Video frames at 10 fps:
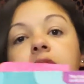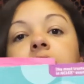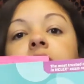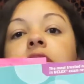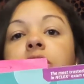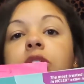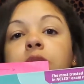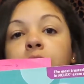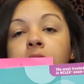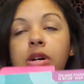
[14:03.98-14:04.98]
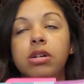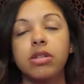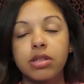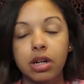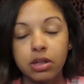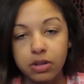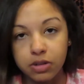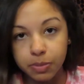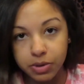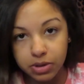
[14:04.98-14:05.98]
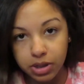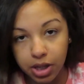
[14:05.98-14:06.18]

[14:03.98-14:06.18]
the good old Saunders book.